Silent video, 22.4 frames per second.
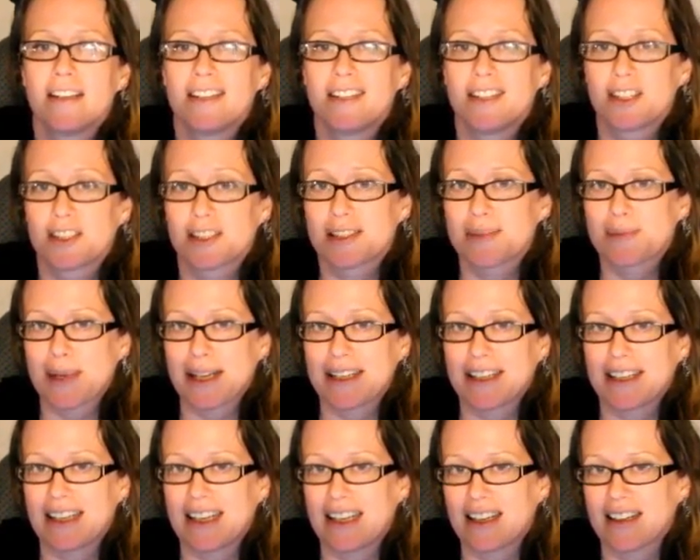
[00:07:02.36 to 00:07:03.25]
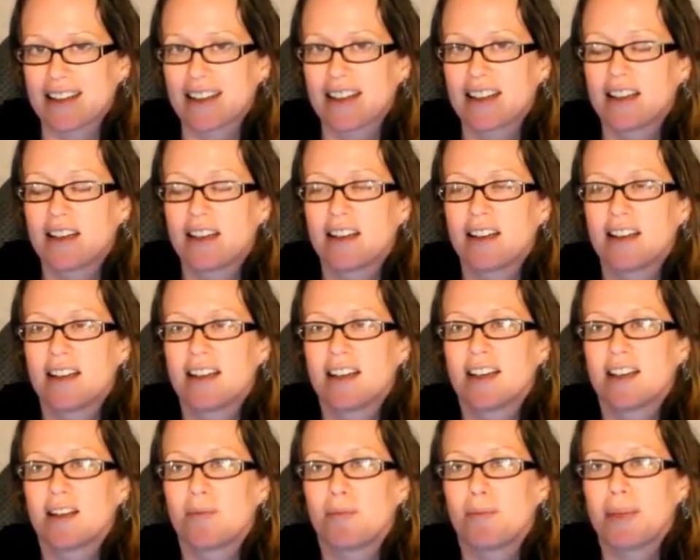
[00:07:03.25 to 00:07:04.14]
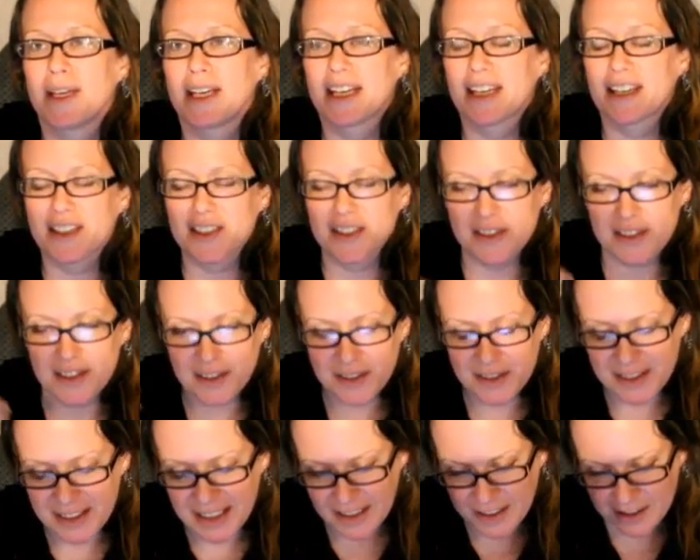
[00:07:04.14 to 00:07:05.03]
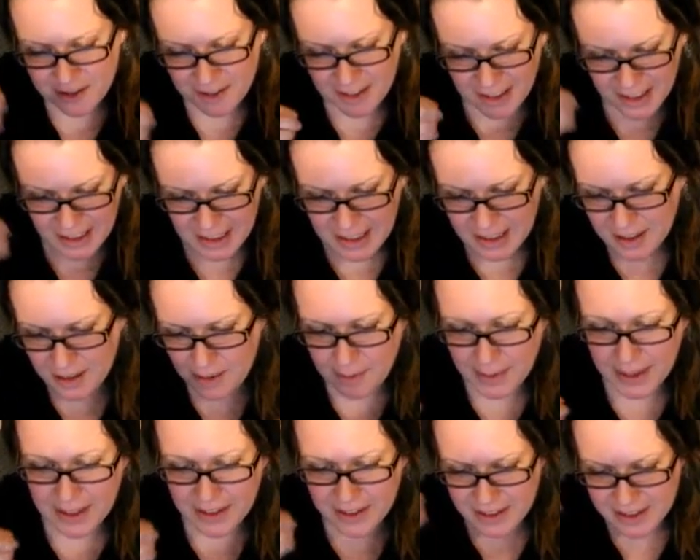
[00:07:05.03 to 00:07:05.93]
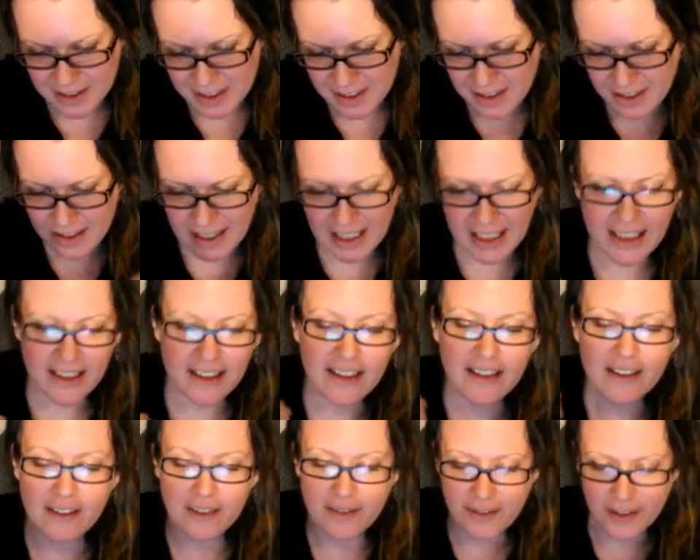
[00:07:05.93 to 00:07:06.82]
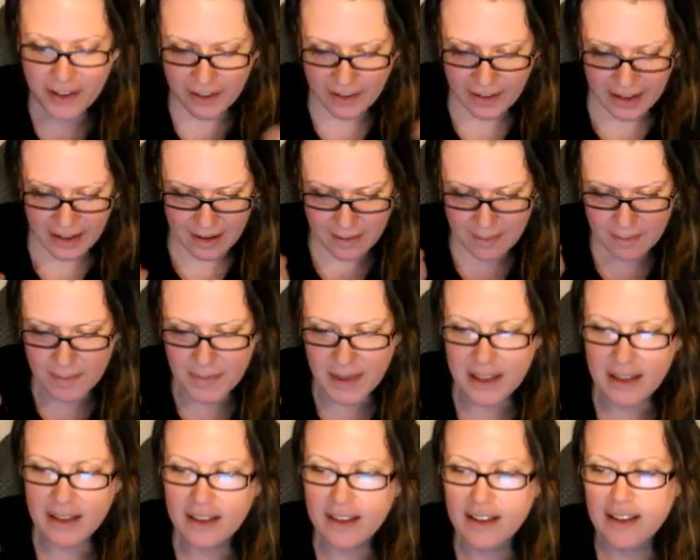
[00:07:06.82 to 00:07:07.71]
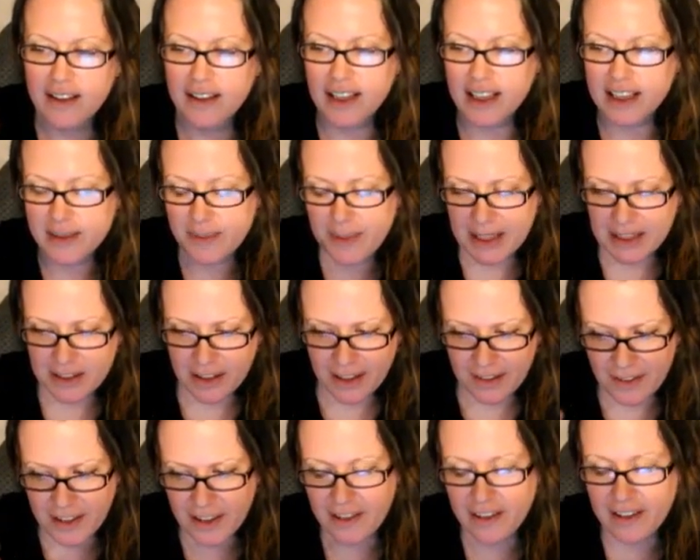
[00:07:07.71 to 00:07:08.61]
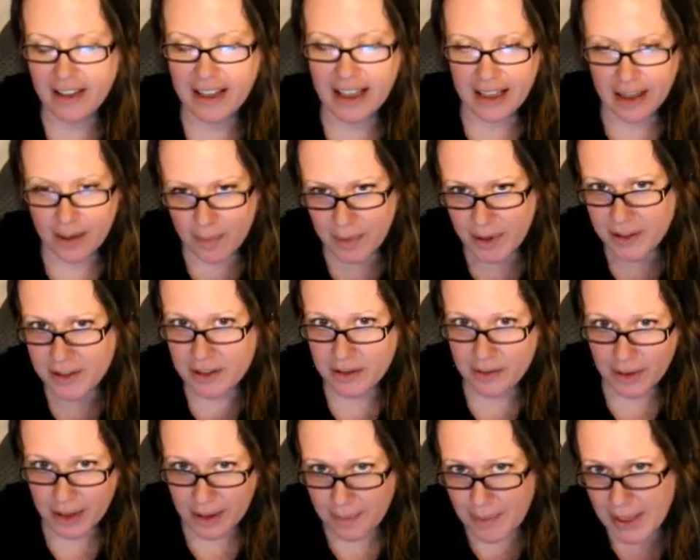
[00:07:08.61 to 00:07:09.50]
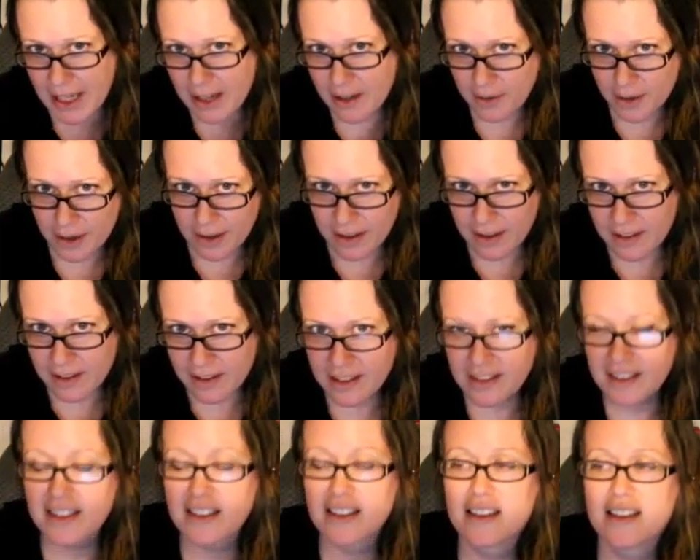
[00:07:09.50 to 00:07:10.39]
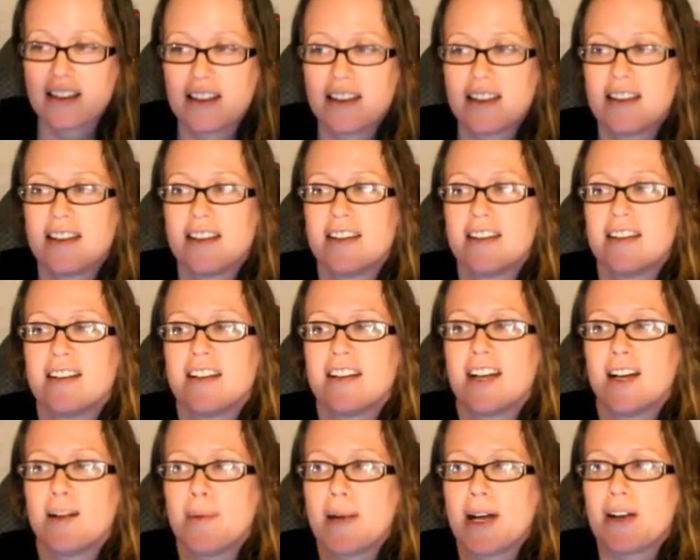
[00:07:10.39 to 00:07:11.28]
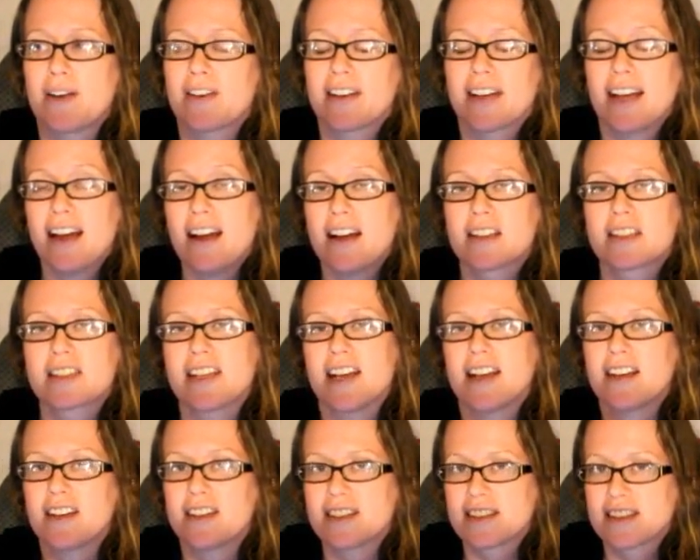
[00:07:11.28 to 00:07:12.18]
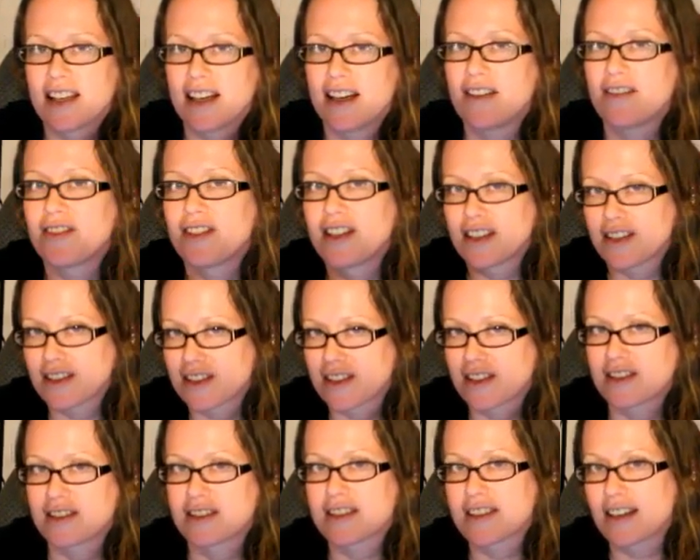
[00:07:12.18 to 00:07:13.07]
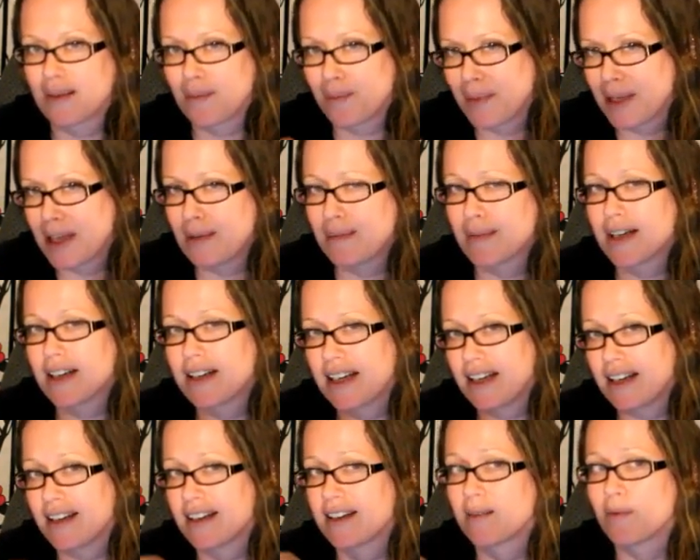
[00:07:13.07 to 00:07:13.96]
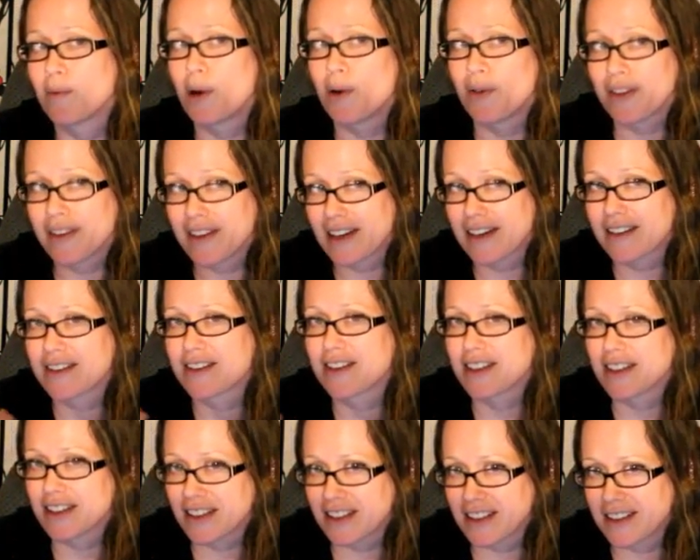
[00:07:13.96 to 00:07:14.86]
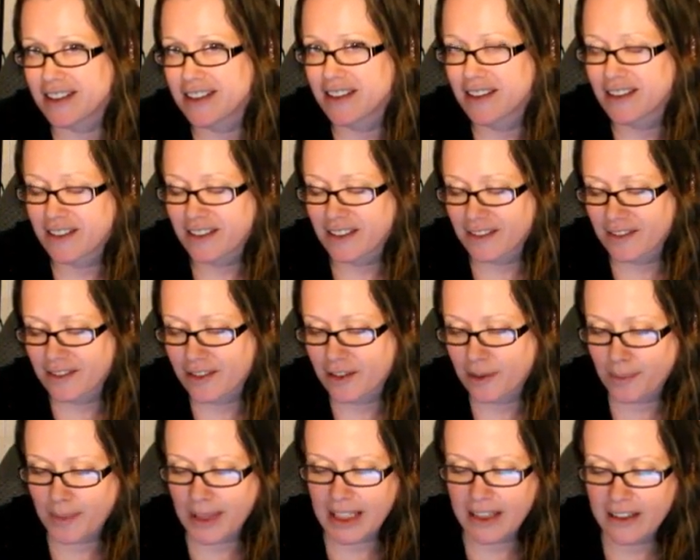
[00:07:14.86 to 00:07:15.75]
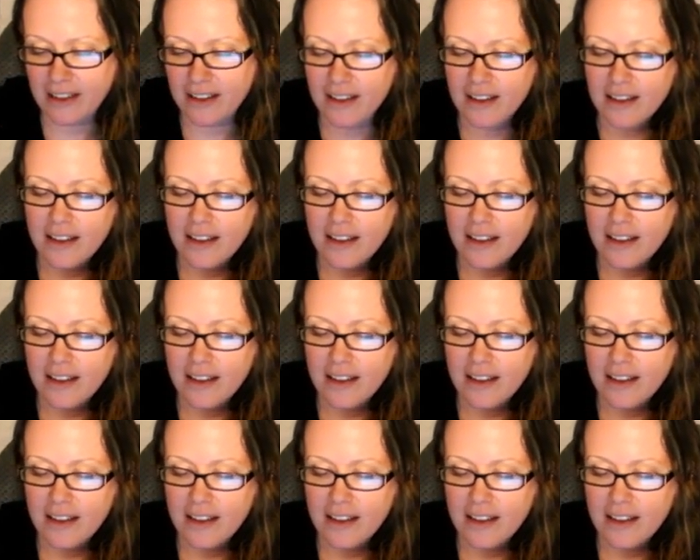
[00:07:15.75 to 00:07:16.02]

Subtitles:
you're spending, because those things really get the wheels turning for them, especially if they're the kind of person with power, about, gosh, I could save the insurance company money, and won't that look good for me?